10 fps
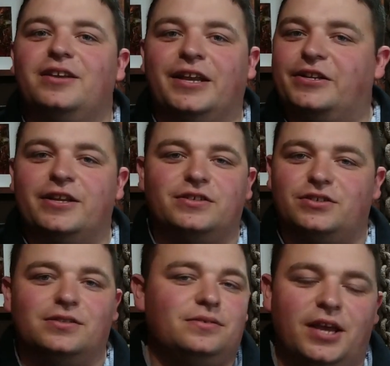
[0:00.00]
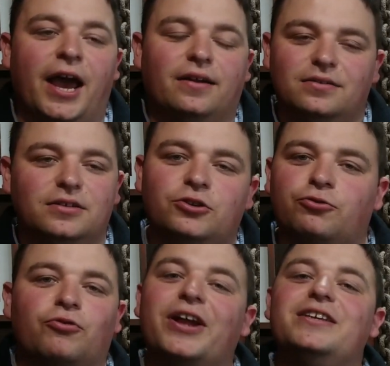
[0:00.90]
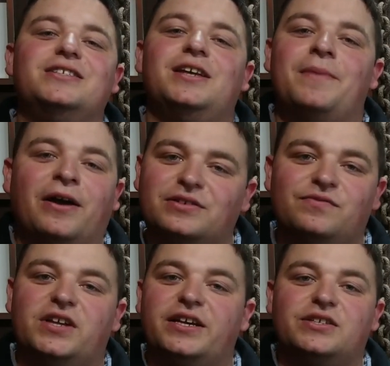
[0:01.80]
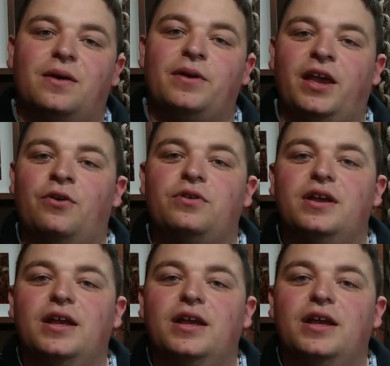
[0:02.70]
It's just, crazy amounts of dice coming out.